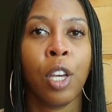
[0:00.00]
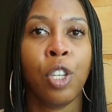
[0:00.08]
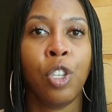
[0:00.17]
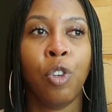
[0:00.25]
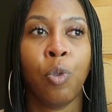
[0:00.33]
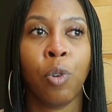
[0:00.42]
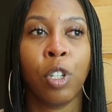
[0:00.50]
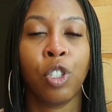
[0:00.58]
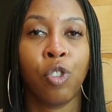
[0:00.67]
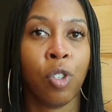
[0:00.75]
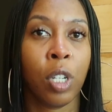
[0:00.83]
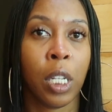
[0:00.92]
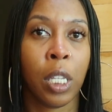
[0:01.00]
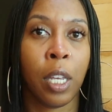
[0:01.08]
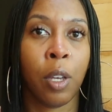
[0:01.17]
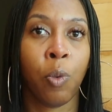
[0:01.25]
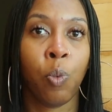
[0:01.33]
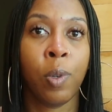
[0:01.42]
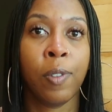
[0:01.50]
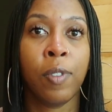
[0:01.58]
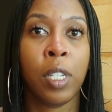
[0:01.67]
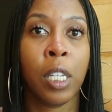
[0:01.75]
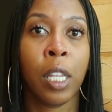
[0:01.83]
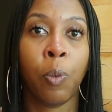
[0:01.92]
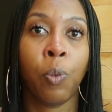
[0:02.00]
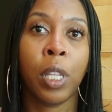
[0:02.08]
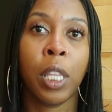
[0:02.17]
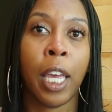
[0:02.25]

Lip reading: you're struggling with dealing with